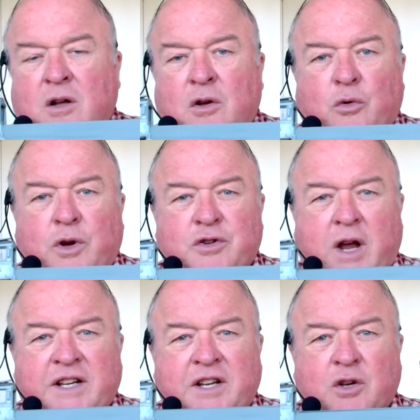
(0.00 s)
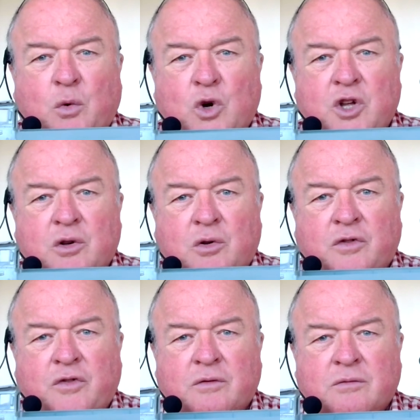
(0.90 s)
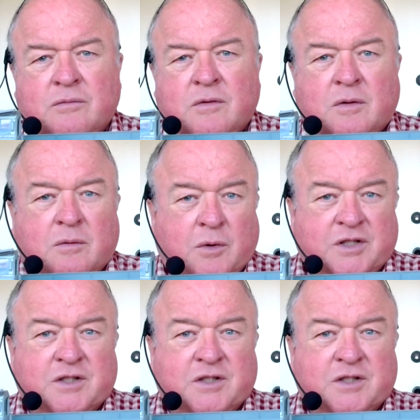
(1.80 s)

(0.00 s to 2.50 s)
Retracting the wheels, which